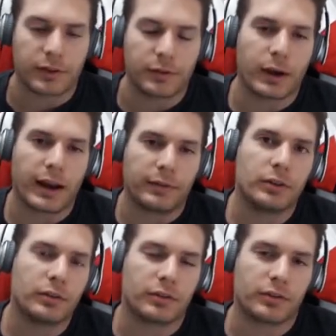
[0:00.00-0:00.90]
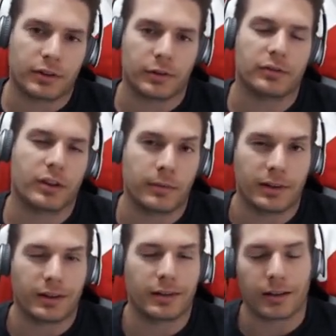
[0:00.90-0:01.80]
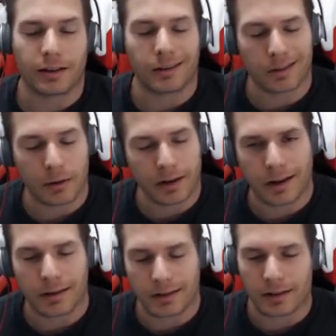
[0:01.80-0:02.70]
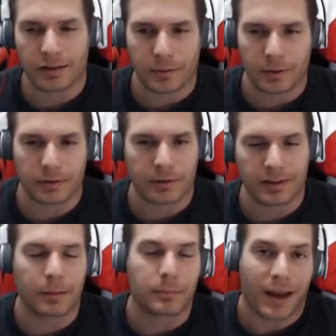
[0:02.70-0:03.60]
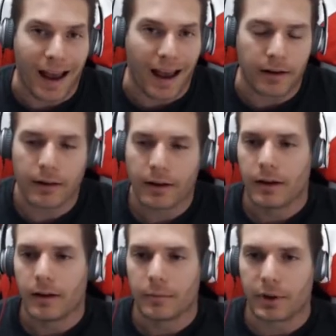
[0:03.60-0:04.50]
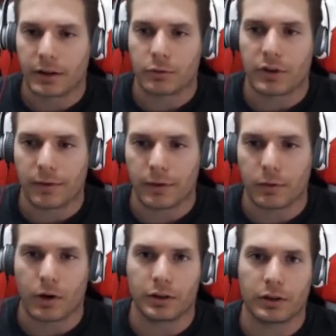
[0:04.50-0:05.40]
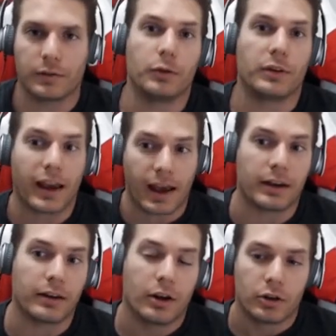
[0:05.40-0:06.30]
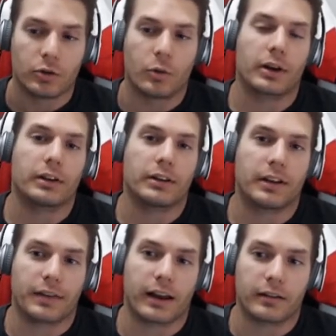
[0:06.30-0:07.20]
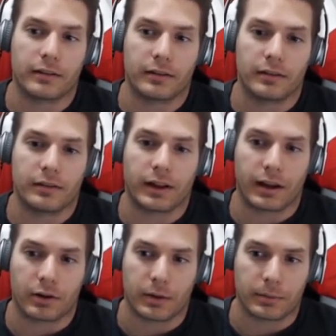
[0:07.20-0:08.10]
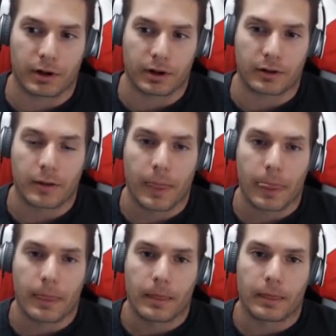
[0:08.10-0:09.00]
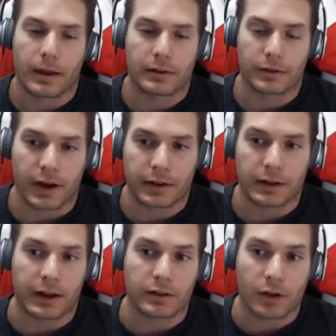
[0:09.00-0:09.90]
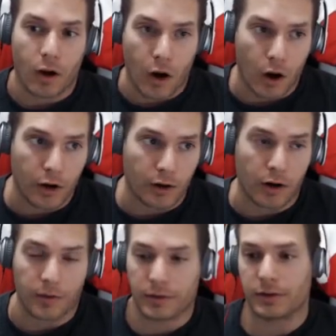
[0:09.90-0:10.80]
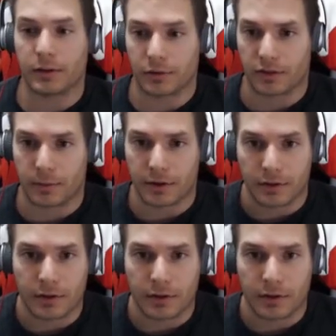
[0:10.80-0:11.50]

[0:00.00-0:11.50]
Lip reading: If you have to use it to synchro summon, it's like, it's okay, it's not bad, but you definitely want, if you can, you want to get that equip card, that Divine Lance on the synchro summon